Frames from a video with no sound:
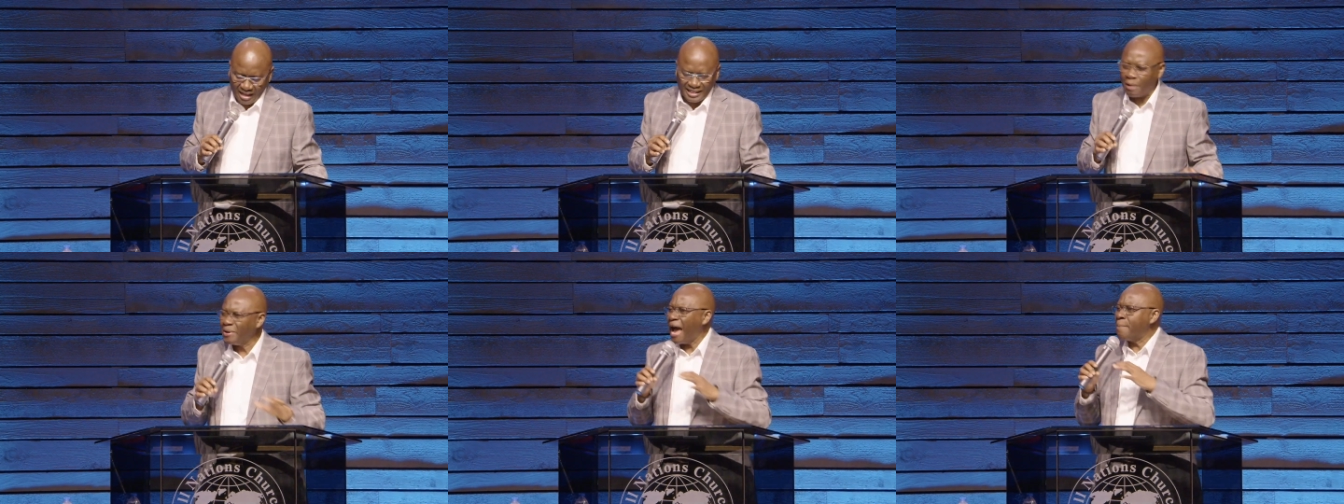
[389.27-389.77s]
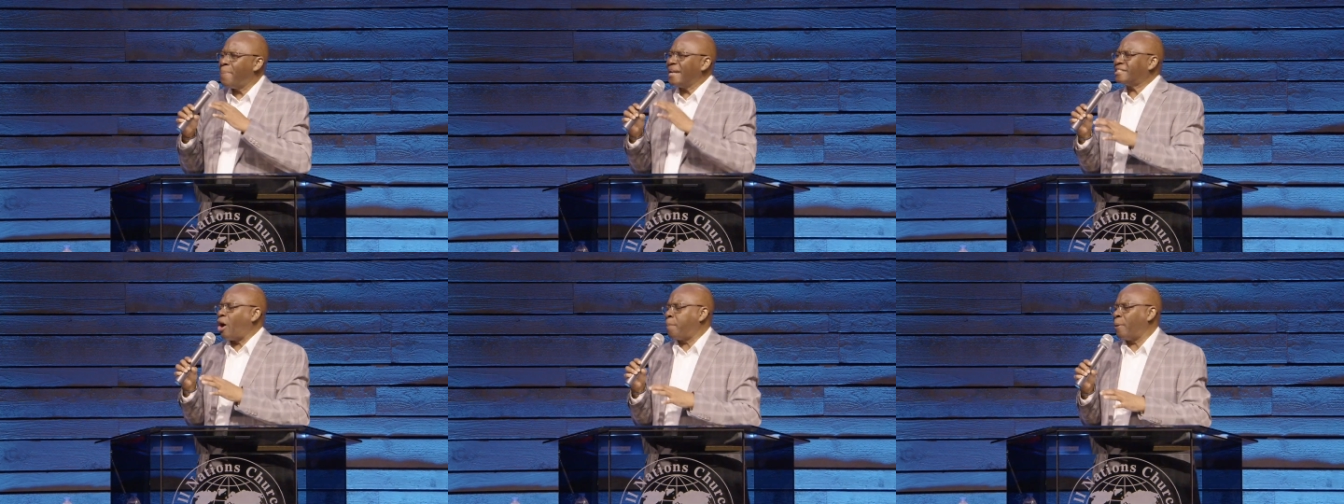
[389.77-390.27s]
That we had
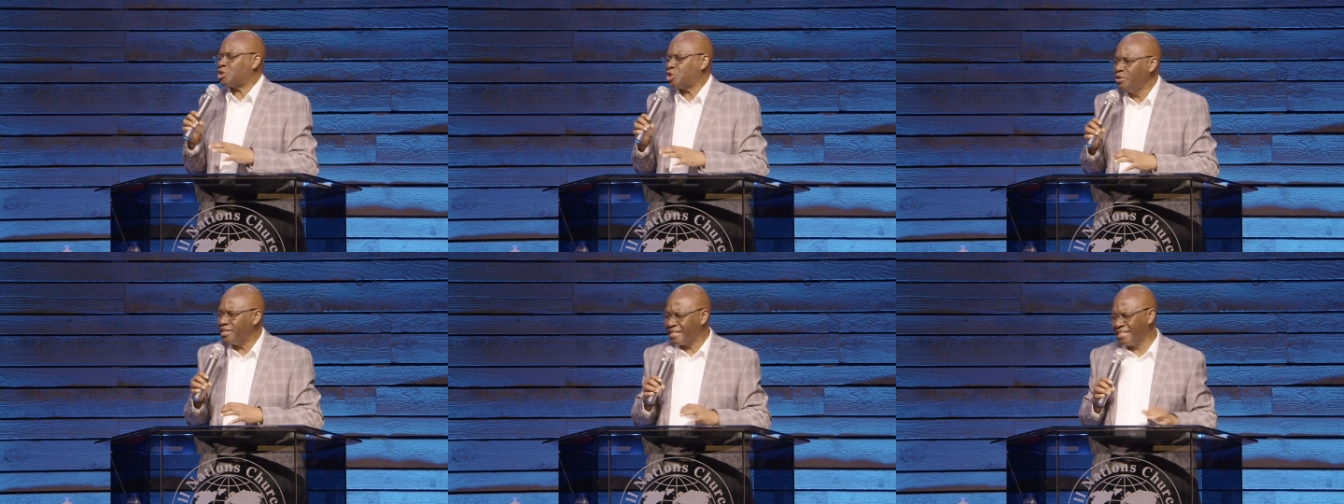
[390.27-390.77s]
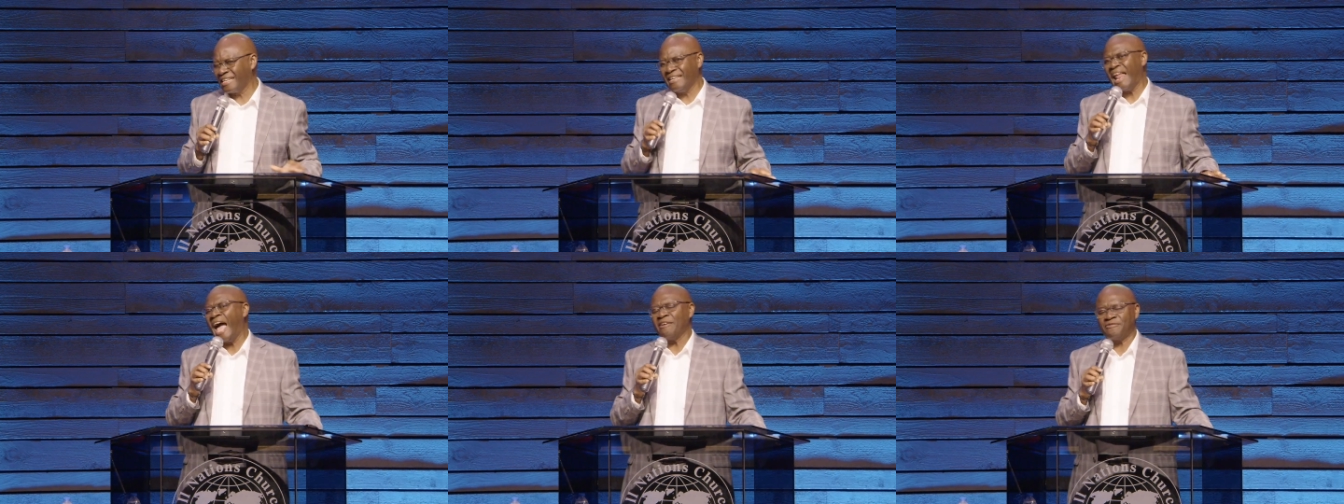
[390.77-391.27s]
better opportunities
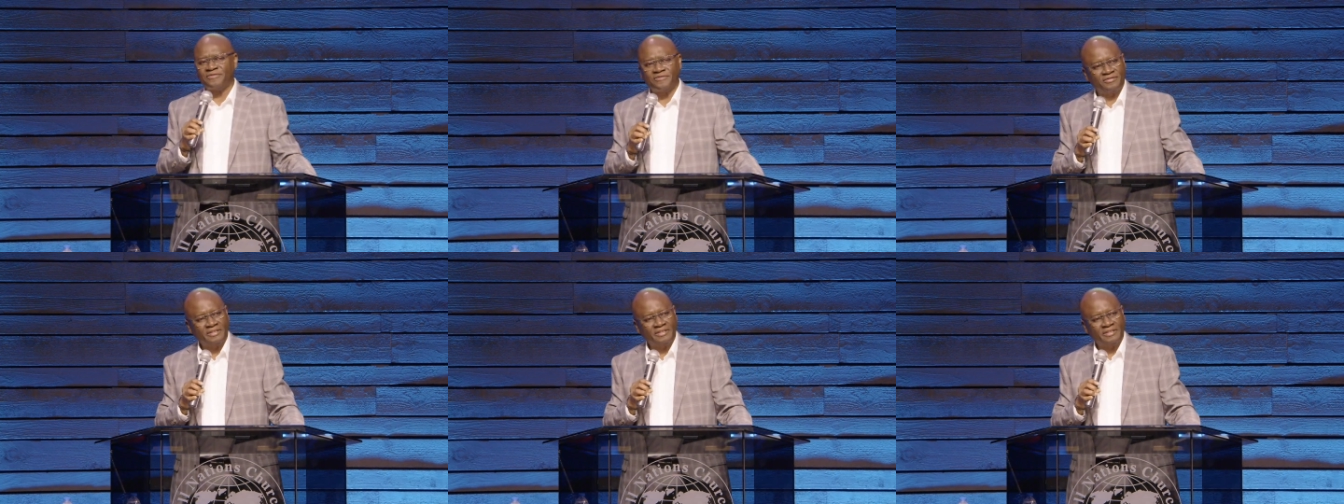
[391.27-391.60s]
in life.